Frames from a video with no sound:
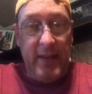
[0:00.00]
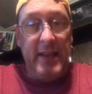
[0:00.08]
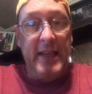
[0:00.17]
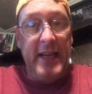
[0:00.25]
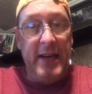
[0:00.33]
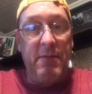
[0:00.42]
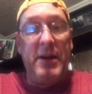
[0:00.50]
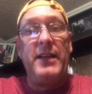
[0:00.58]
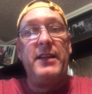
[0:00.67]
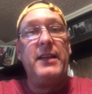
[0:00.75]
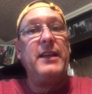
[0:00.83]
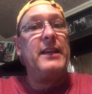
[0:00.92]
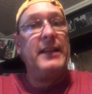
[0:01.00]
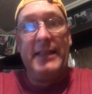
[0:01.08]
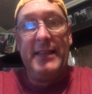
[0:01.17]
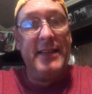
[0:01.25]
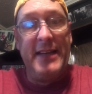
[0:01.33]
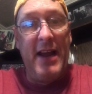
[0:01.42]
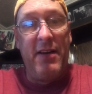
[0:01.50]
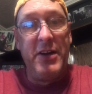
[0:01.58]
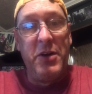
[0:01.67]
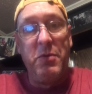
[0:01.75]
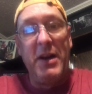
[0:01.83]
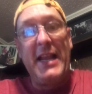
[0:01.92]
anyway, now I
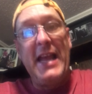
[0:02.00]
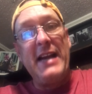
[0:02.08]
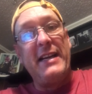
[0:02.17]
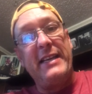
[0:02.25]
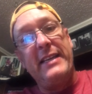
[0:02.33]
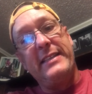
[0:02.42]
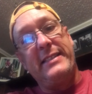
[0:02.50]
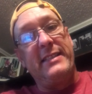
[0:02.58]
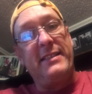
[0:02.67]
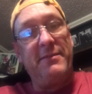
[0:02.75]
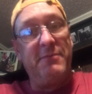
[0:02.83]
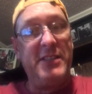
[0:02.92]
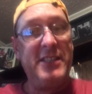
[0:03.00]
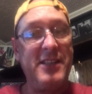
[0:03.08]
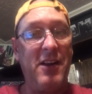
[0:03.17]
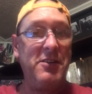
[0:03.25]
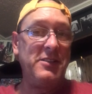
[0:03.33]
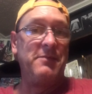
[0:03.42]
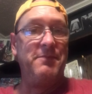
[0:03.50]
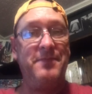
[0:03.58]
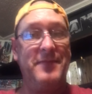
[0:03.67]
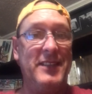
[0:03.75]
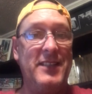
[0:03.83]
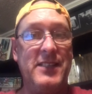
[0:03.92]
know where Canada is, which is awesome
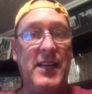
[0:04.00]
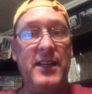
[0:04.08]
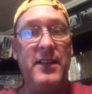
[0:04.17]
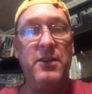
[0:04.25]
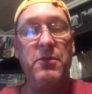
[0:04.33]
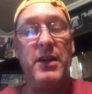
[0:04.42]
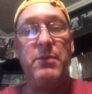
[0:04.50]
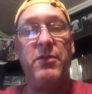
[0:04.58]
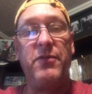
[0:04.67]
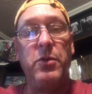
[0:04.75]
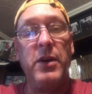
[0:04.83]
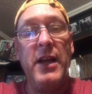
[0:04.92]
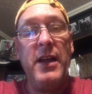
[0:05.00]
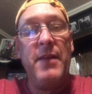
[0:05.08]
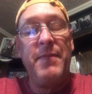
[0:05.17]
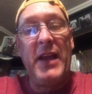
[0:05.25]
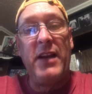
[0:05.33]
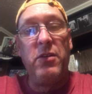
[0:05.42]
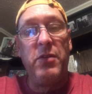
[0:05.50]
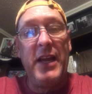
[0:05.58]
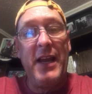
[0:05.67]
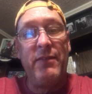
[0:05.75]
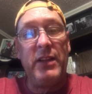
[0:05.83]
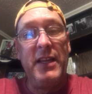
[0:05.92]
because I didn't know that before. I know they
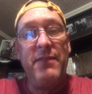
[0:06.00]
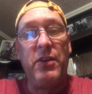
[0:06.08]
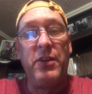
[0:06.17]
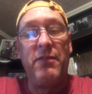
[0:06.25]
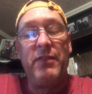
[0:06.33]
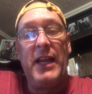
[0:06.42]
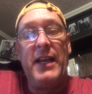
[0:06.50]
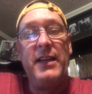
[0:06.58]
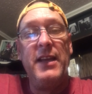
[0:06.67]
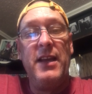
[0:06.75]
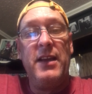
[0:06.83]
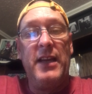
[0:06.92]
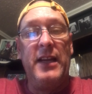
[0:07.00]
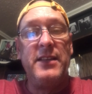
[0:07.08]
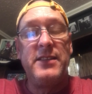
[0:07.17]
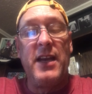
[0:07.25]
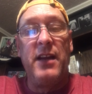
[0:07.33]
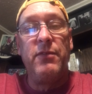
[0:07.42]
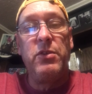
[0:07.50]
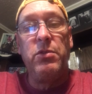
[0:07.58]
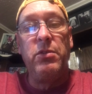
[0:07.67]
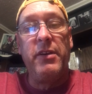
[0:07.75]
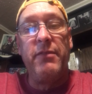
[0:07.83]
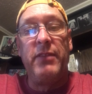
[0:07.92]
have a leaf on their flag, and it's kind of a
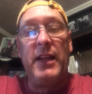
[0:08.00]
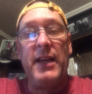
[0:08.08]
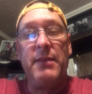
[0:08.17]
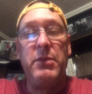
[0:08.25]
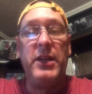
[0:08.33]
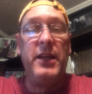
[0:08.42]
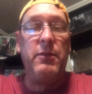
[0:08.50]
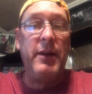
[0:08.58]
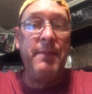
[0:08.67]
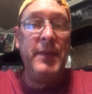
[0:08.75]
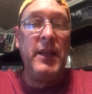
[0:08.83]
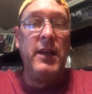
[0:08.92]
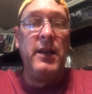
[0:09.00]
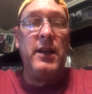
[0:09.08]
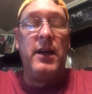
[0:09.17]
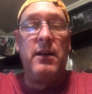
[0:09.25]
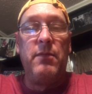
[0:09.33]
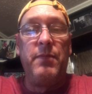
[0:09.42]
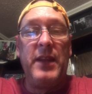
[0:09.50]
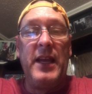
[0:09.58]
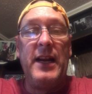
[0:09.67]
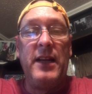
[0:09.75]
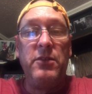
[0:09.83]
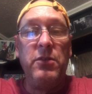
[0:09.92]
cool looking flag. But anyway, um,
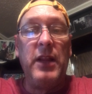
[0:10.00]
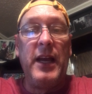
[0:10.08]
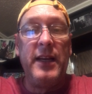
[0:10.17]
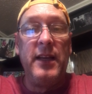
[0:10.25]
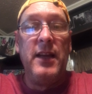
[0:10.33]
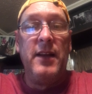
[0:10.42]
and I do like.